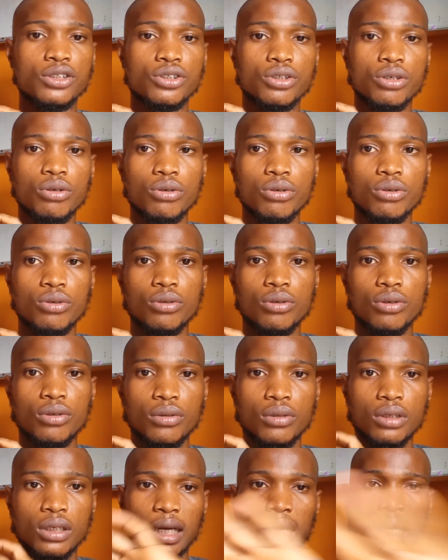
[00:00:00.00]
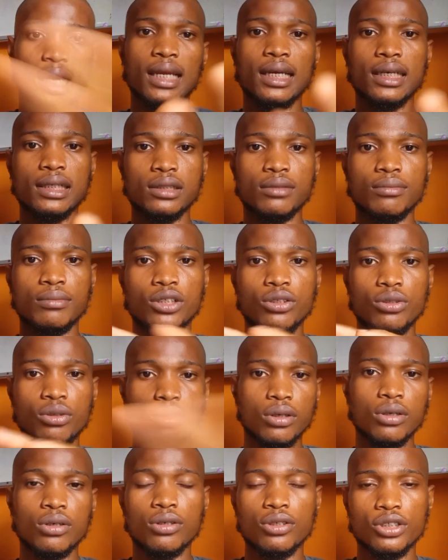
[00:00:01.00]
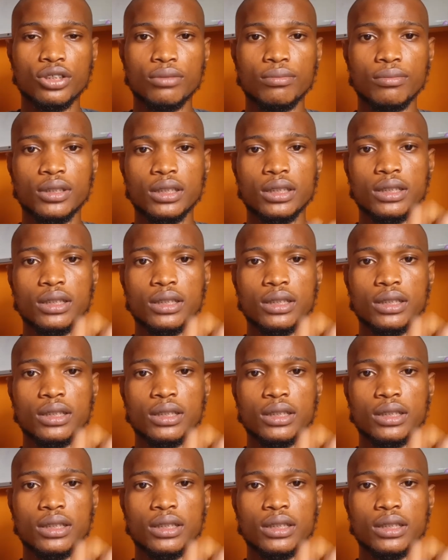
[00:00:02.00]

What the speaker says: or classmates or coursemate,